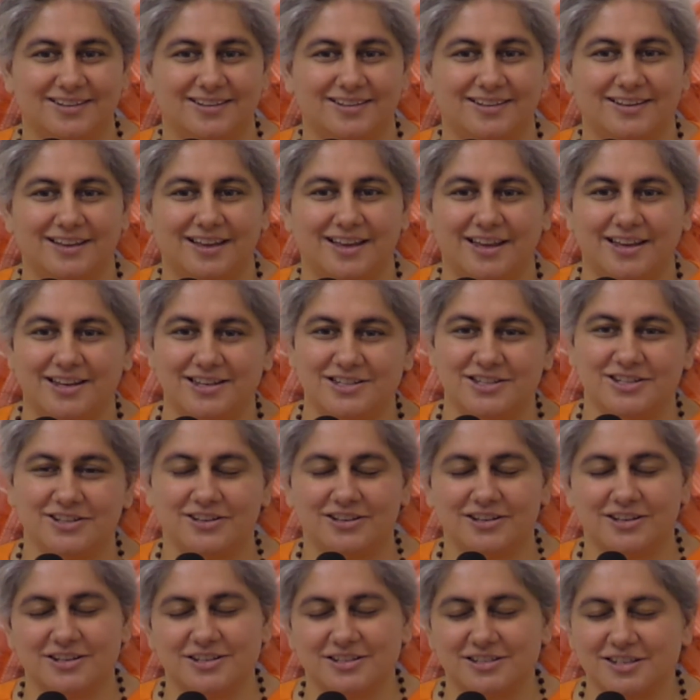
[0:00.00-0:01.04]
and to
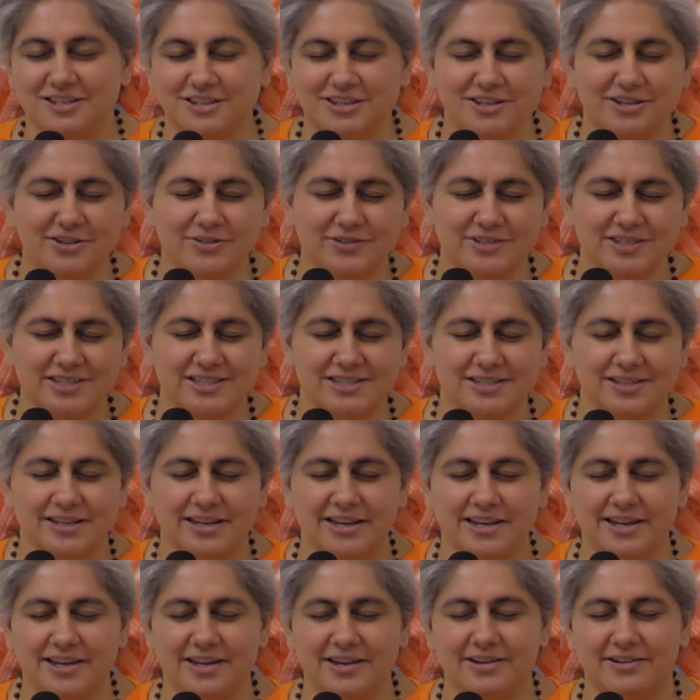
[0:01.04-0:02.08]

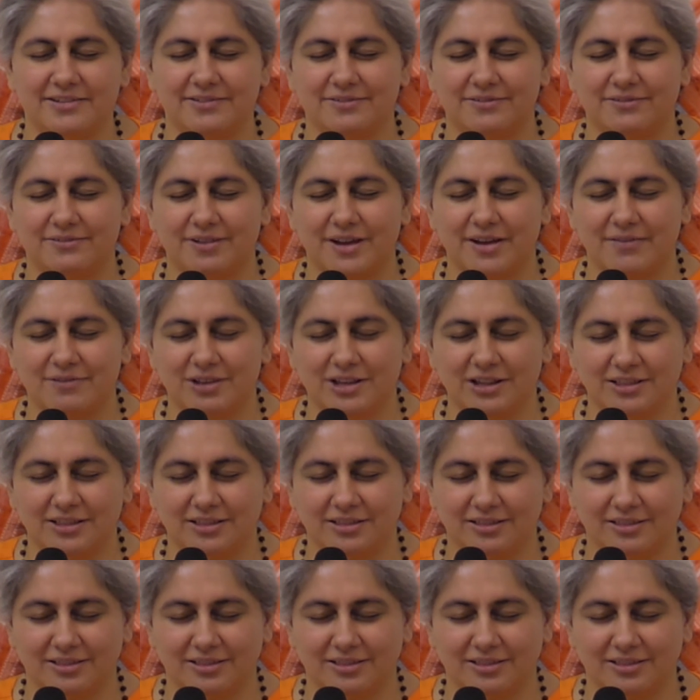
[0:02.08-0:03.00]
continuously revel.